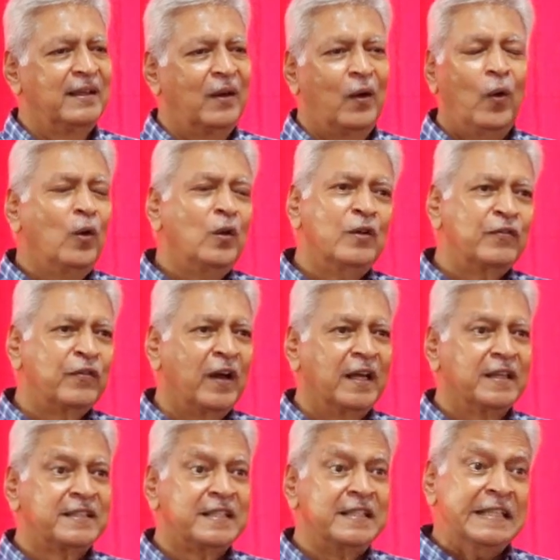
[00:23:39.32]
All of
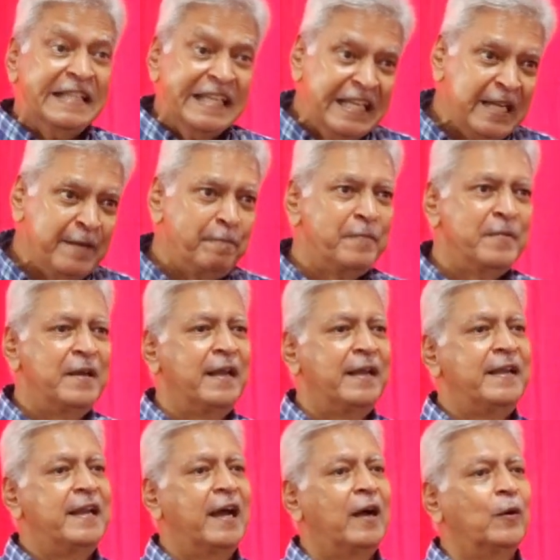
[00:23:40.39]
us deep
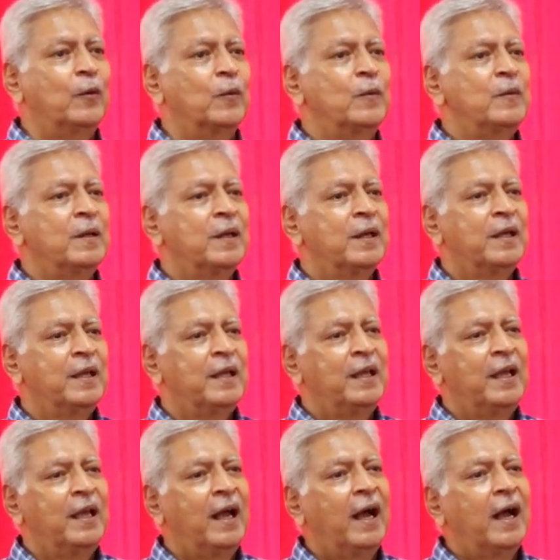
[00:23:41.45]
down
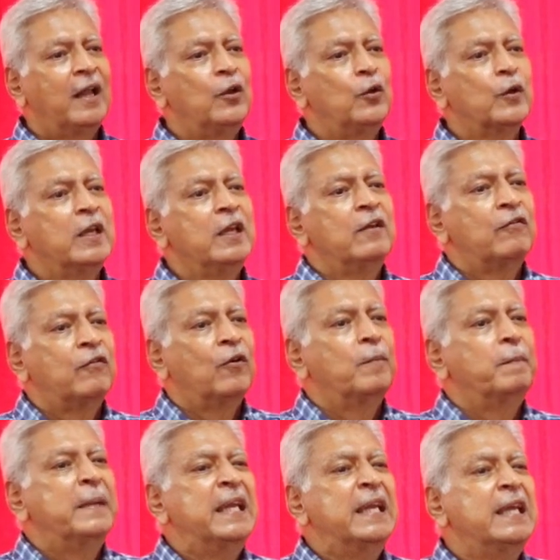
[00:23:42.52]
are looking for
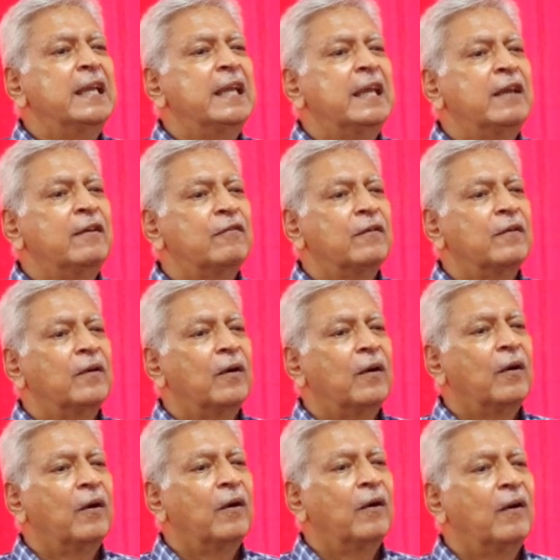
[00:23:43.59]
meaning
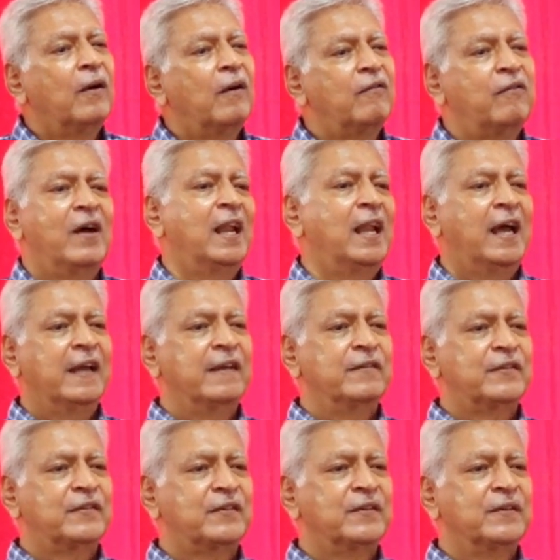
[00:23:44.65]
of our
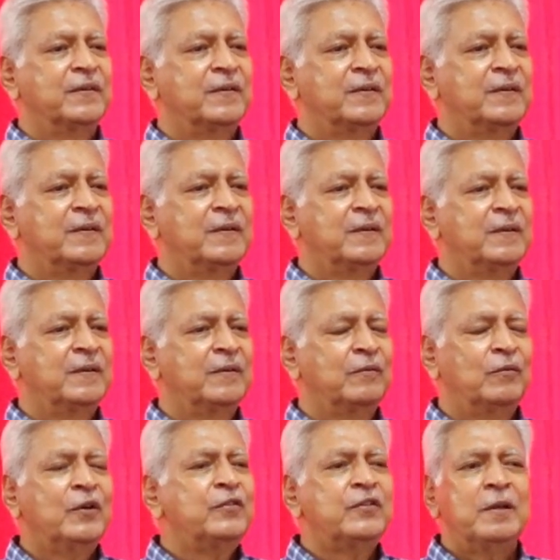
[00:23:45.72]
lives.
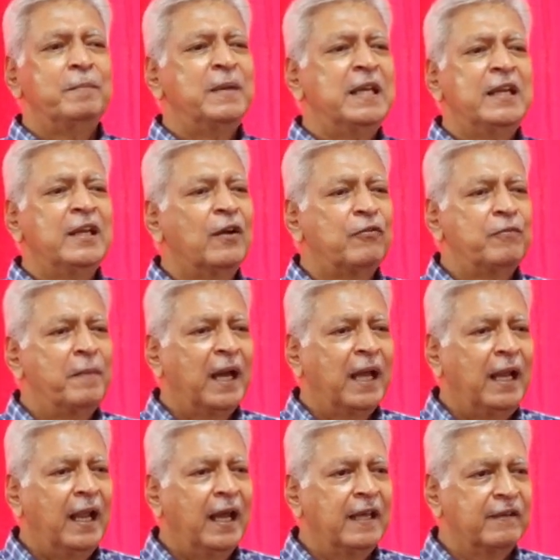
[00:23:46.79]
What's the meaning of my
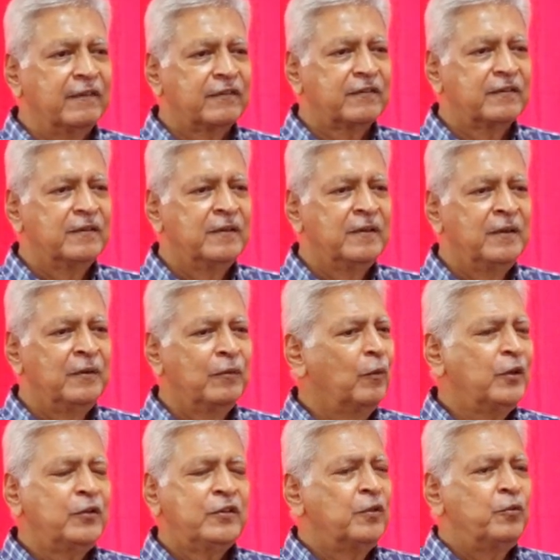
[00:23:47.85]
life?
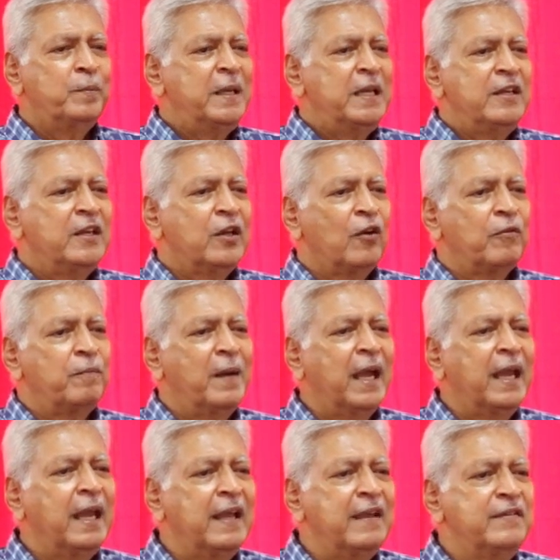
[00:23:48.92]
What's the meaning of
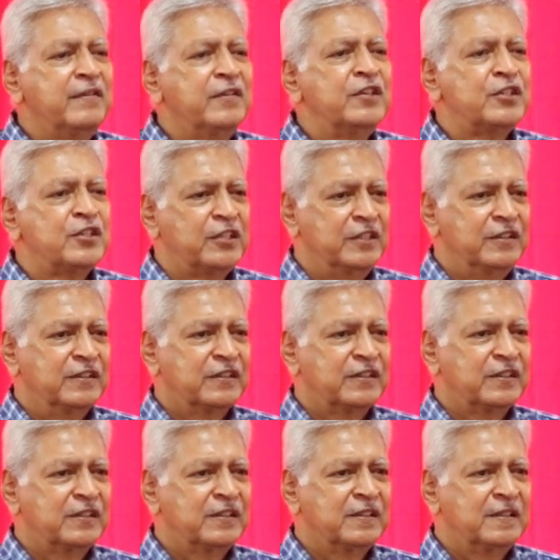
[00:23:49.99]
my
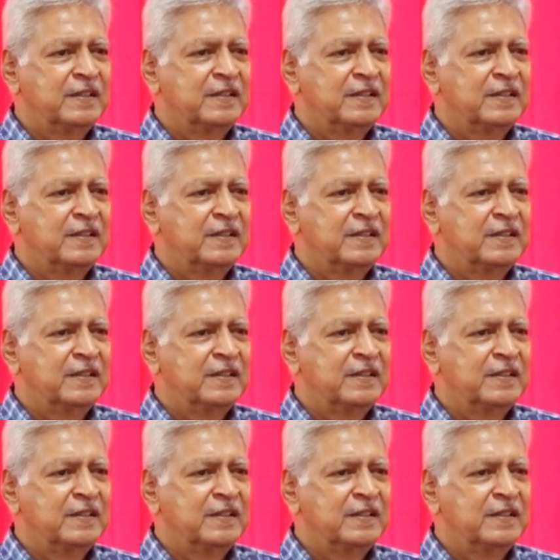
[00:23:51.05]
existence?